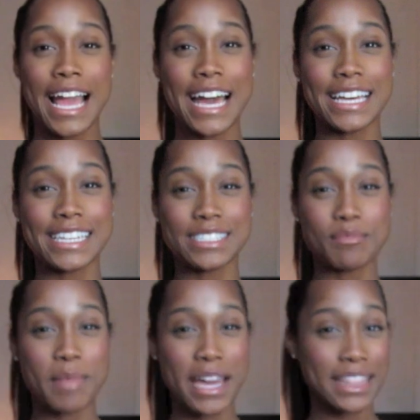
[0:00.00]

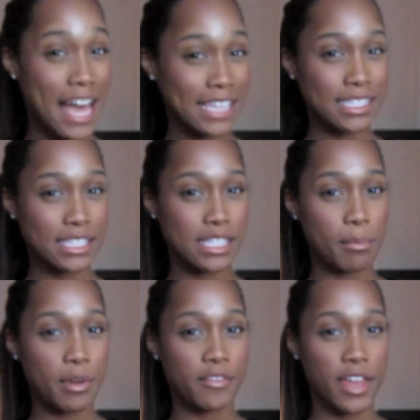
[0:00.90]
and my last
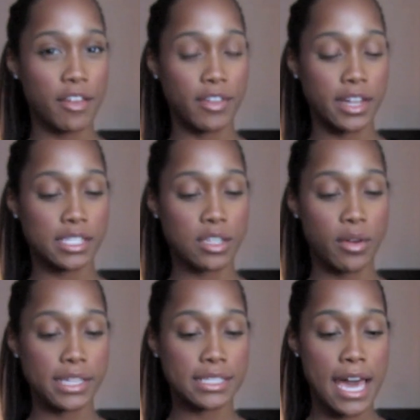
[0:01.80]
December favorite is
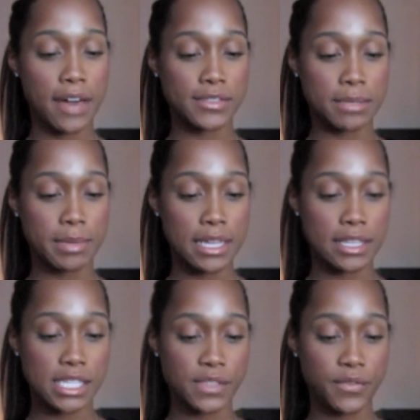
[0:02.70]
going to have to be
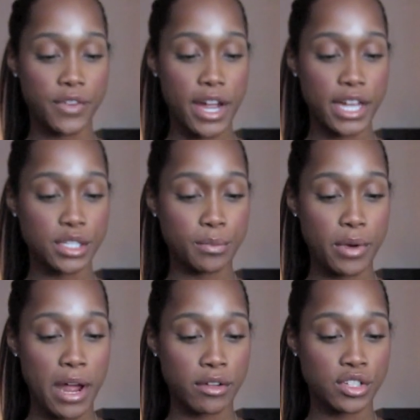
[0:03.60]
this Fresh
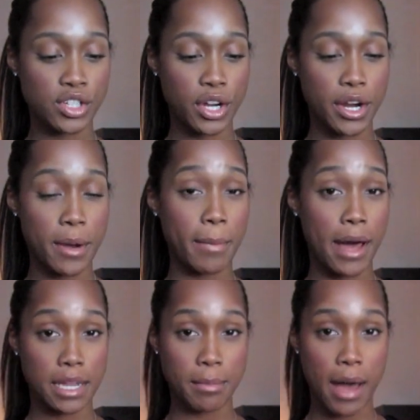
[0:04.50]
Brown Sugar
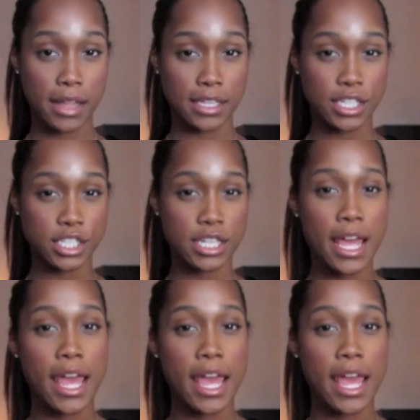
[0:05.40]
Body Polish,